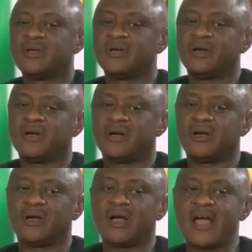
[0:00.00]

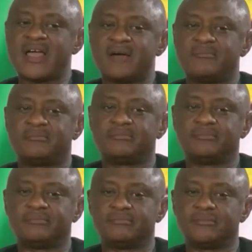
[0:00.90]
I am
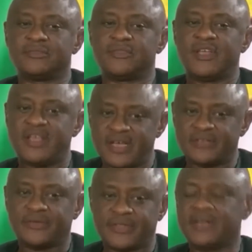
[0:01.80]
here
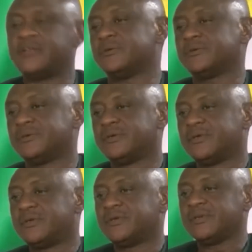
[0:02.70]
to tell you
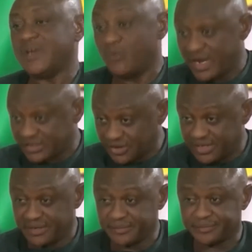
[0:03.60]
that we are
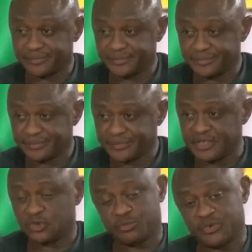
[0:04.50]
talking,
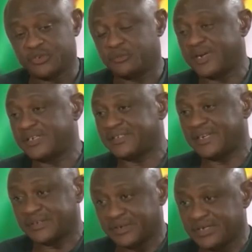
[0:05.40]
the two political parties
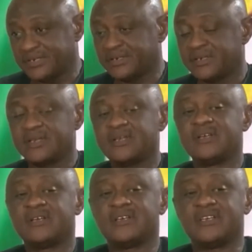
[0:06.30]
are talking,
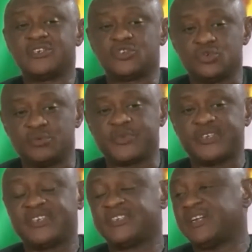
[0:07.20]
the two
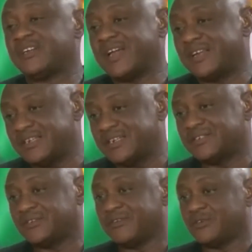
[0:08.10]
presidential
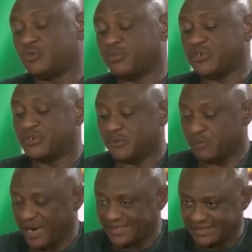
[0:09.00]
candidates of the two political
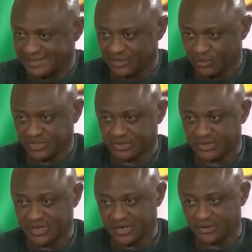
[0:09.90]
parties in
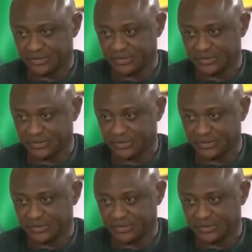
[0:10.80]
question are also